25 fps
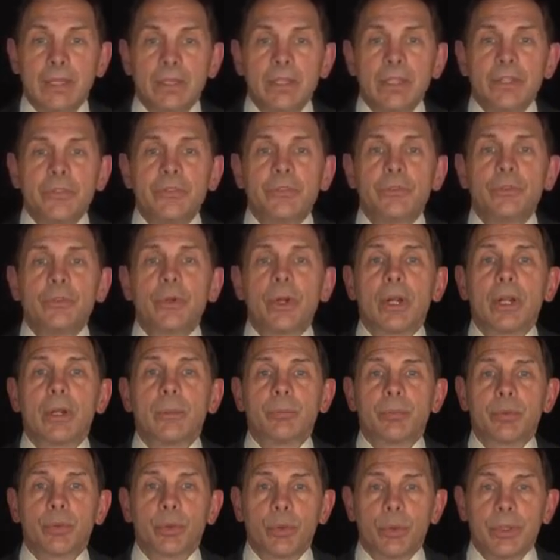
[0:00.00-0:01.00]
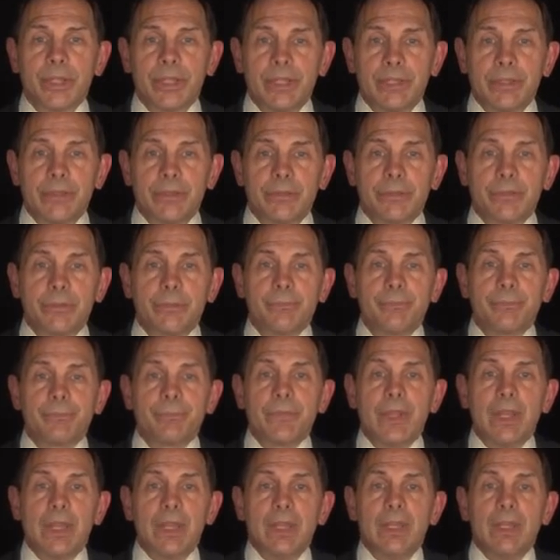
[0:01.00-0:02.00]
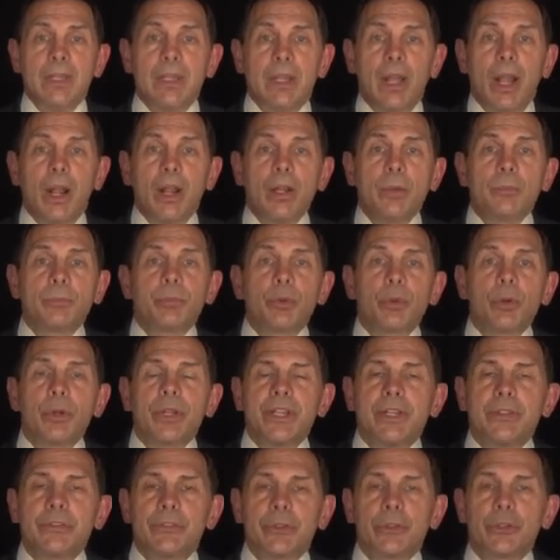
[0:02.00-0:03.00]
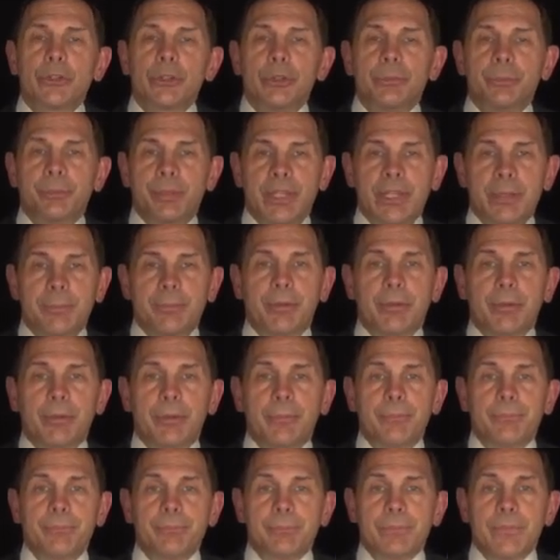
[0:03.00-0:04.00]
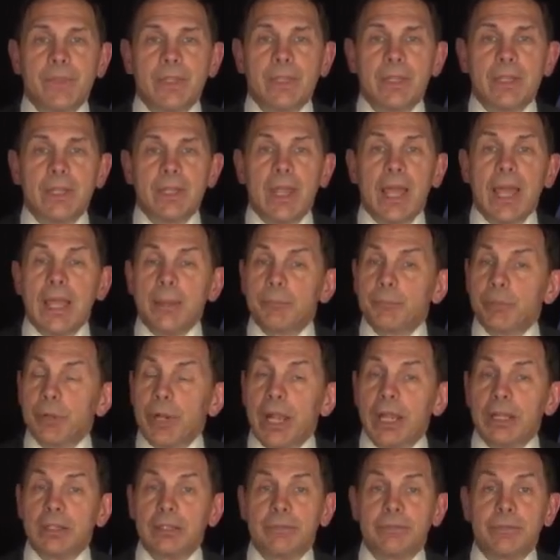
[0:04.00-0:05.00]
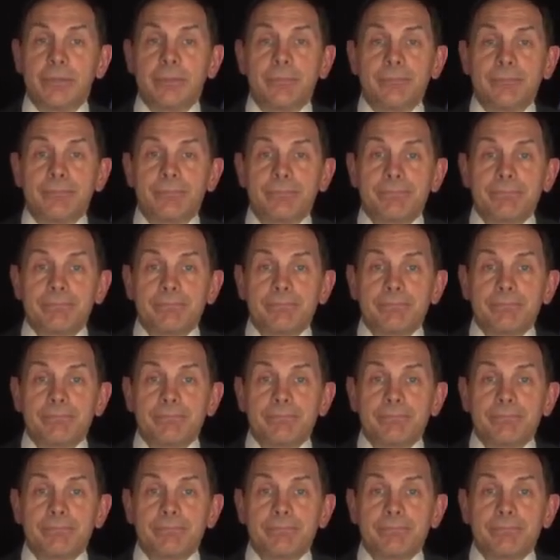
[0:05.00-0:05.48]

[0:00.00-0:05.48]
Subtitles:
Listen to our employees. Our employees are good people. I'm proud of them.